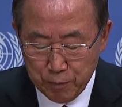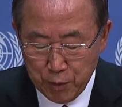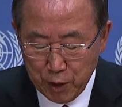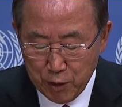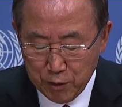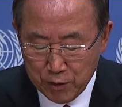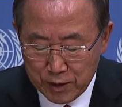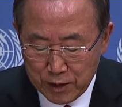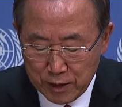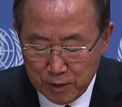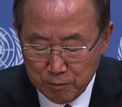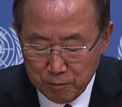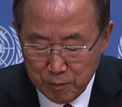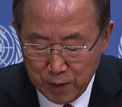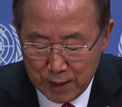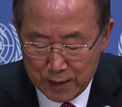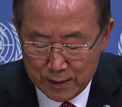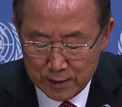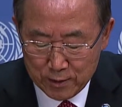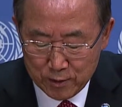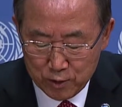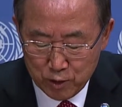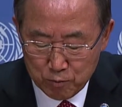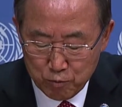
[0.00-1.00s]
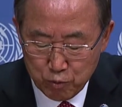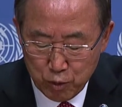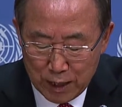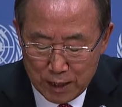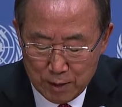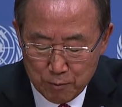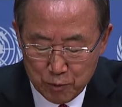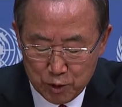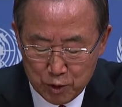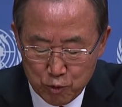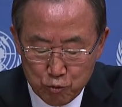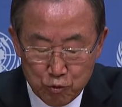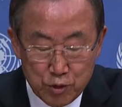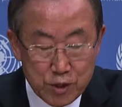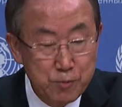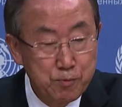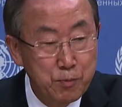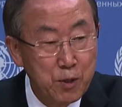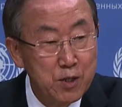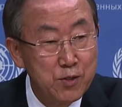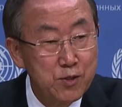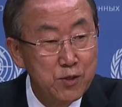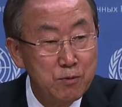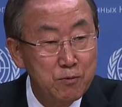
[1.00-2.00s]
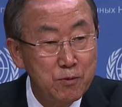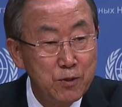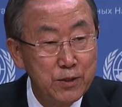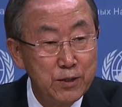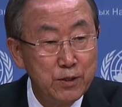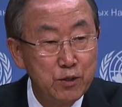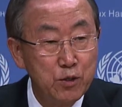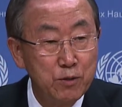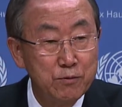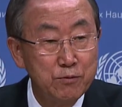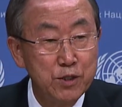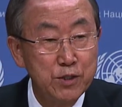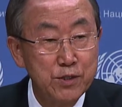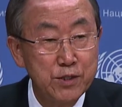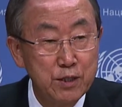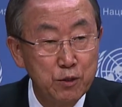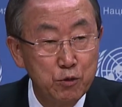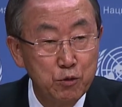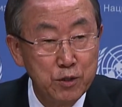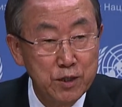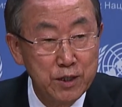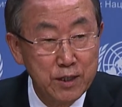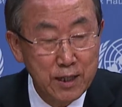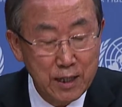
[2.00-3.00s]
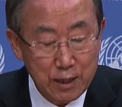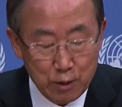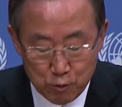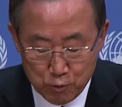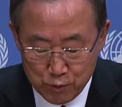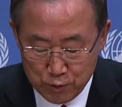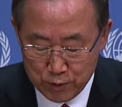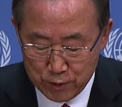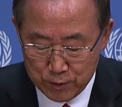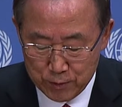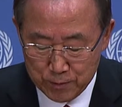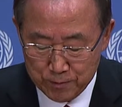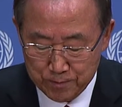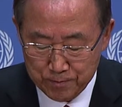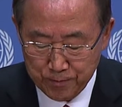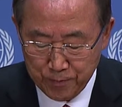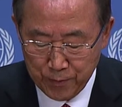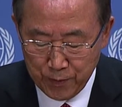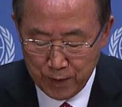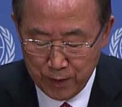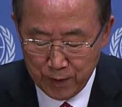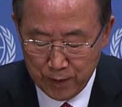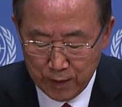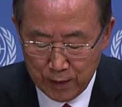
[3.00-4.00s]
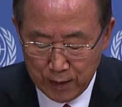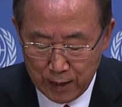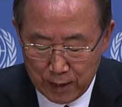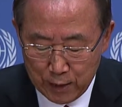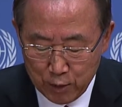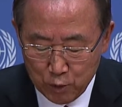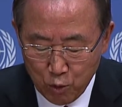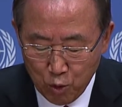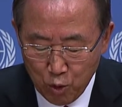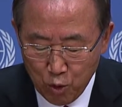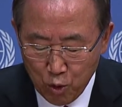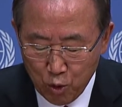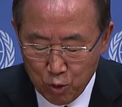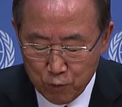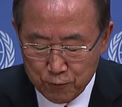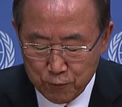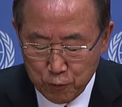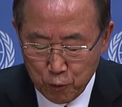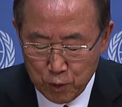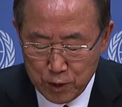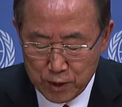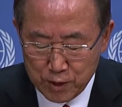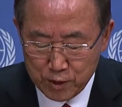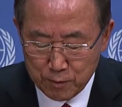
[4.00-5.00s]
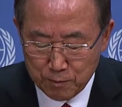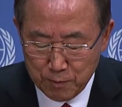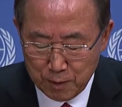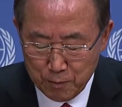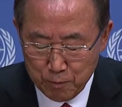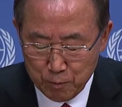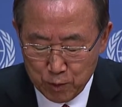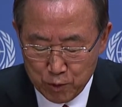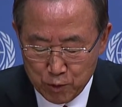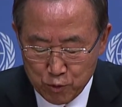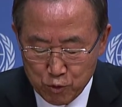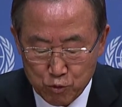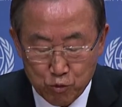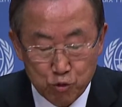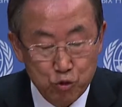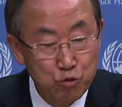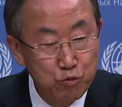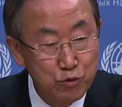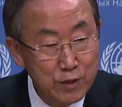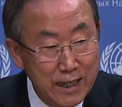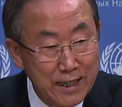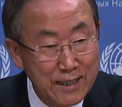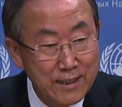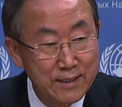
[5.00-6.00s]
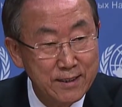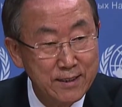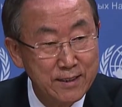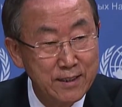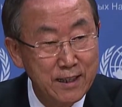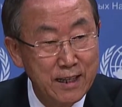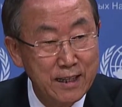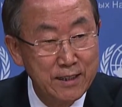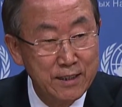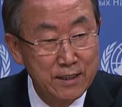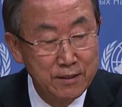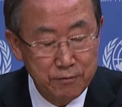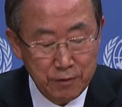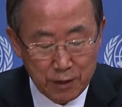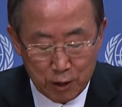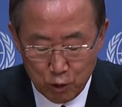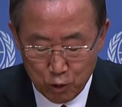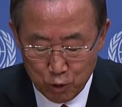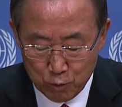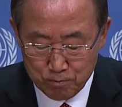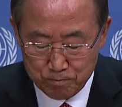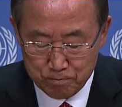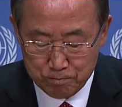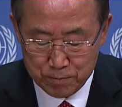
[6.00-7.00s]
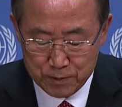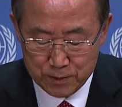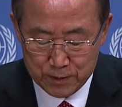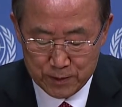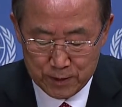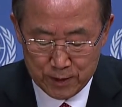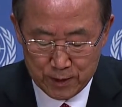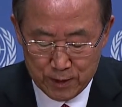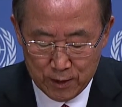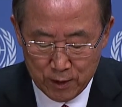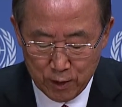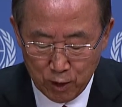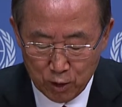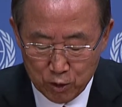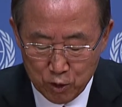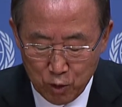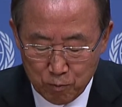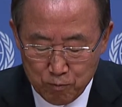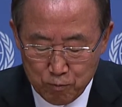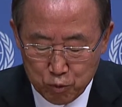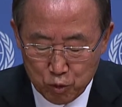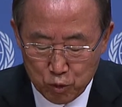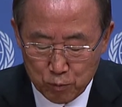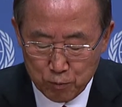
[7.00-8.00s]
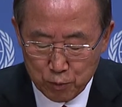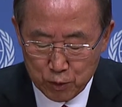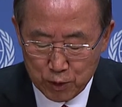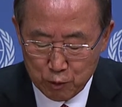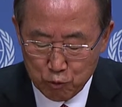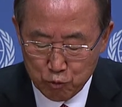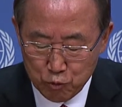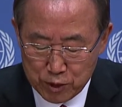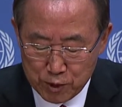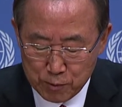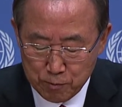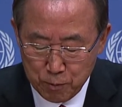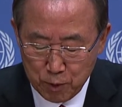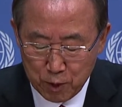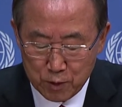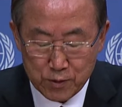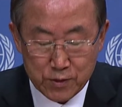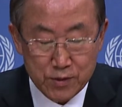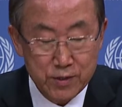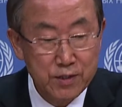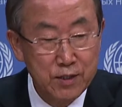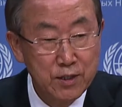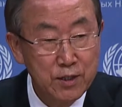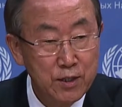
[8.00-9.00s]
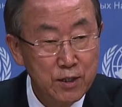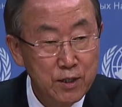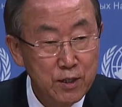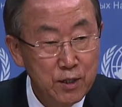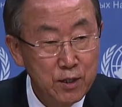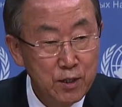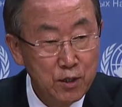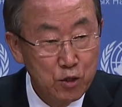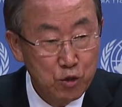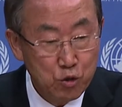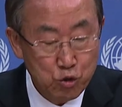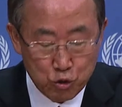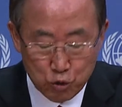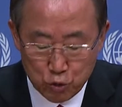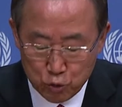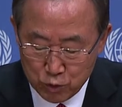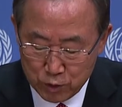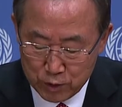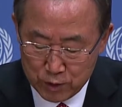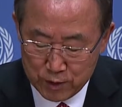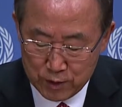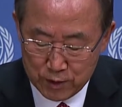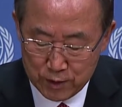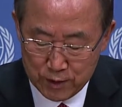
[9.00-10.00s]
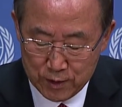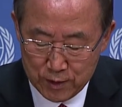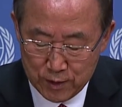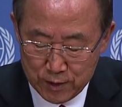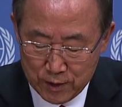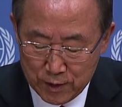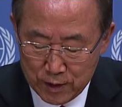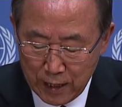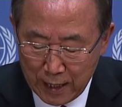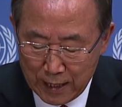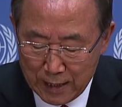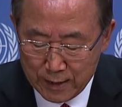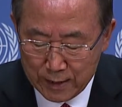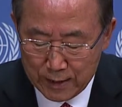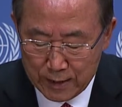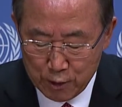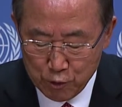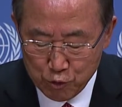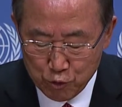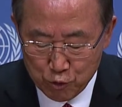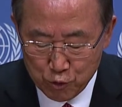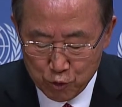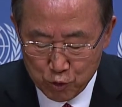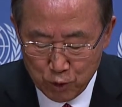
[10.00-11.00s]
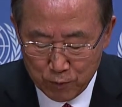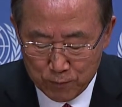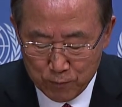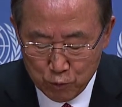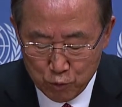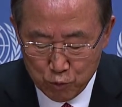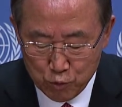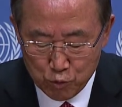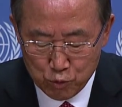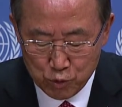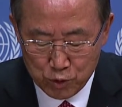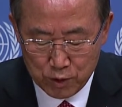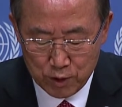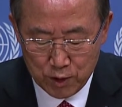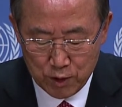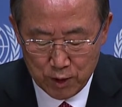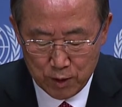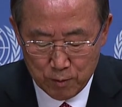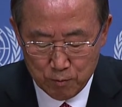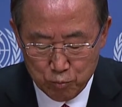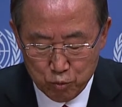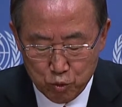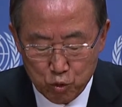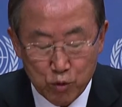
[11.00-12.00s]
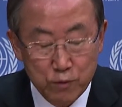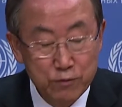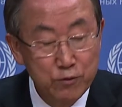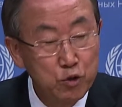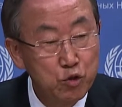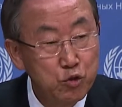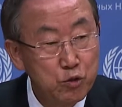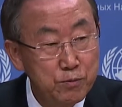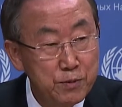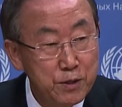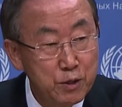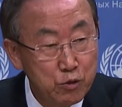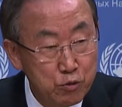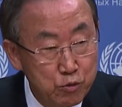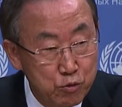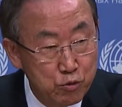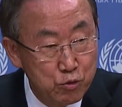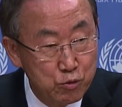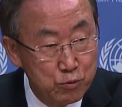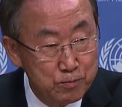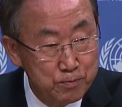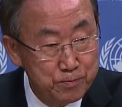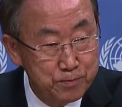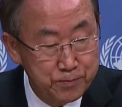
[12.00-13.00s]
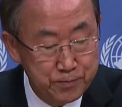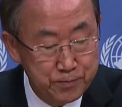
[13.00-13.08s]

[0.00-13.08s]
Bearing in mind the primary responsibility of the Security Council, I call for its members to unite and develop an appropriate response should the allegations of use prove to be true.